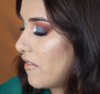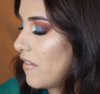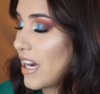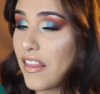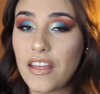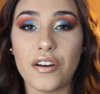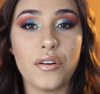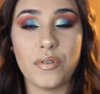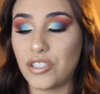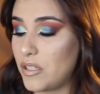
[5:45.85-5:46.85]

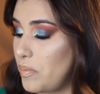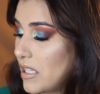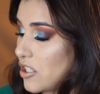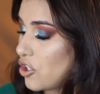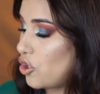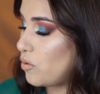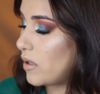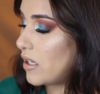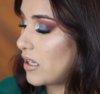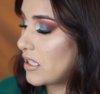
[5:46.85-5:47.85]
Varadero, which is a place in
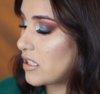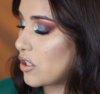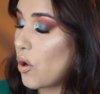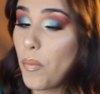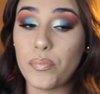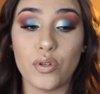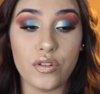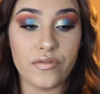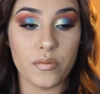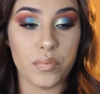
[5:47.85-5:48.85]
Cuba. This is a
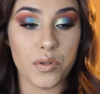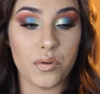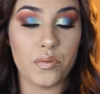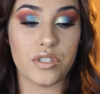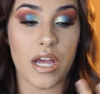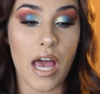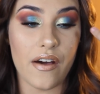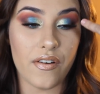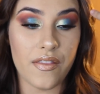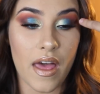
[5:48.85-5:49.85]
beautiful blue, which I
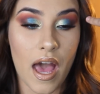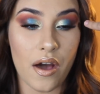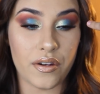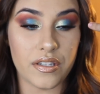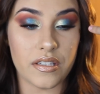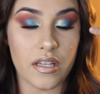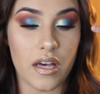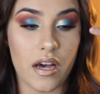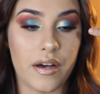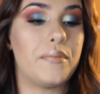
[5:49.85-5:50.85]
have on the outer.
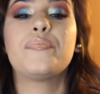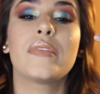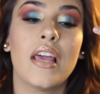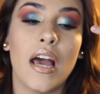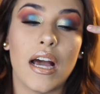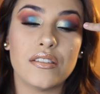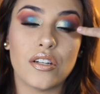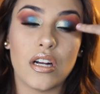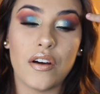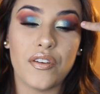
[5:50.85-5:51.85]
I
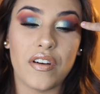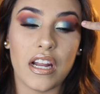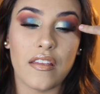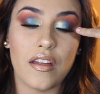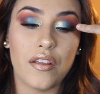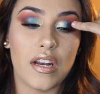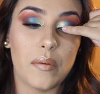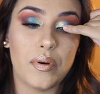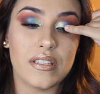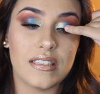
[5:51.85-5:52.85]
started off with Varadero, then I
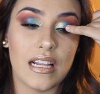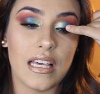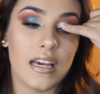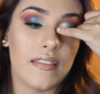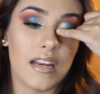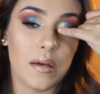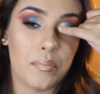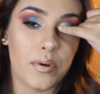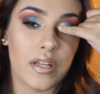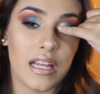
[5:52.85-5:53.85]
put Celia, and then I
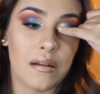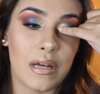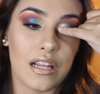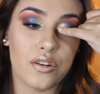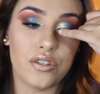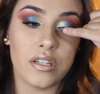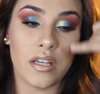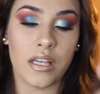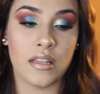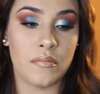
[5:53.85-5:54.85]
put El Malecón
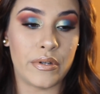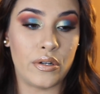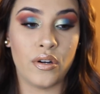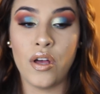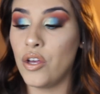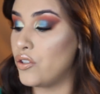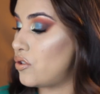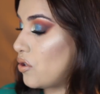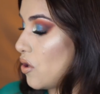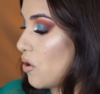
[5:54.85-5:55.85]
in the middle.
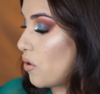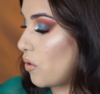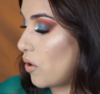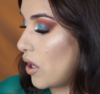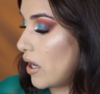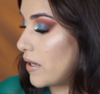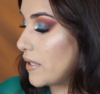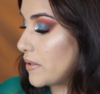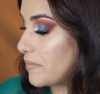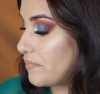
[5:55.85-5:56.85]
So,
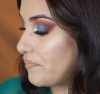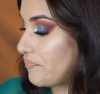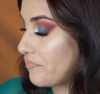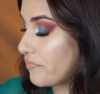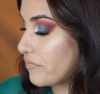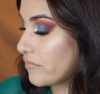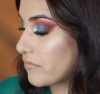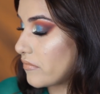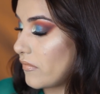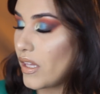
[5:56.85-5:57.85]

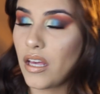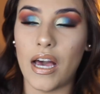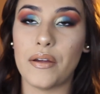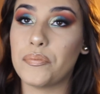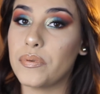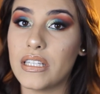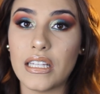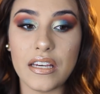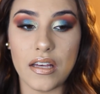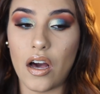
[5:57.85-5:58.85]
I really
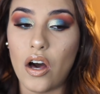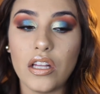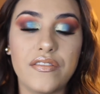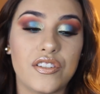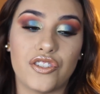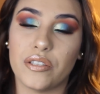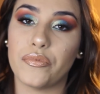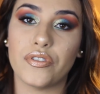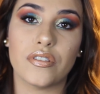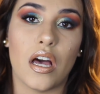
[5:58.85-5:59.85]
like all of the shimmers.